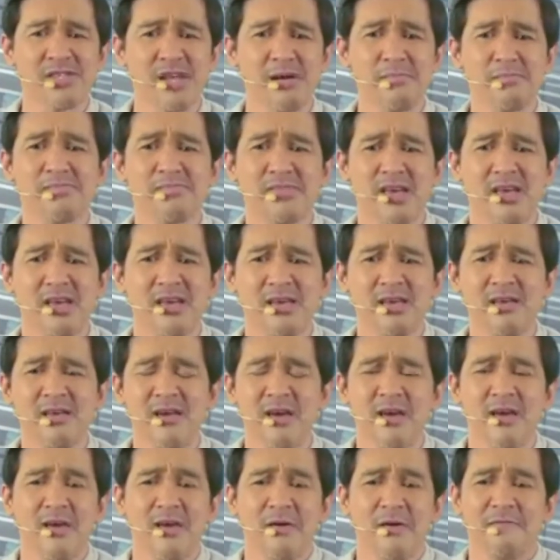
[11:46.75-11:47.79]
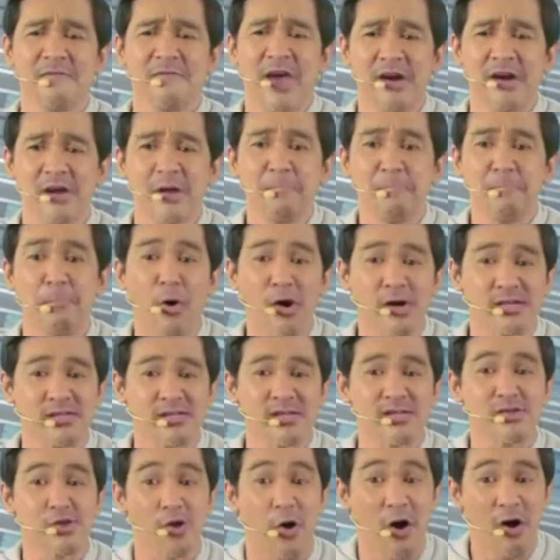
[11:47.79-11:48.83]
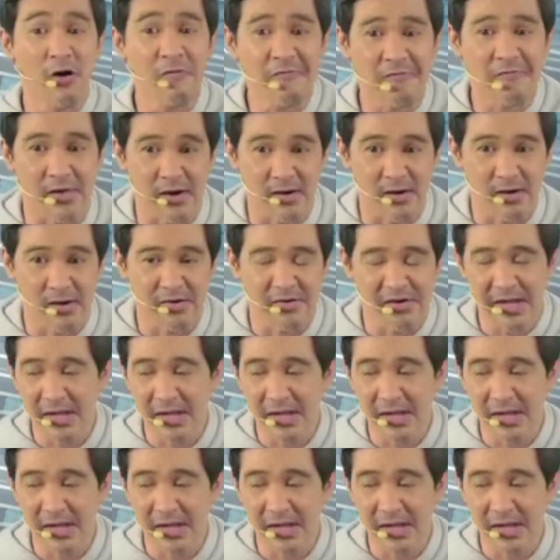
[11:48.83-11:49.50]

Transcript: something very important to offer,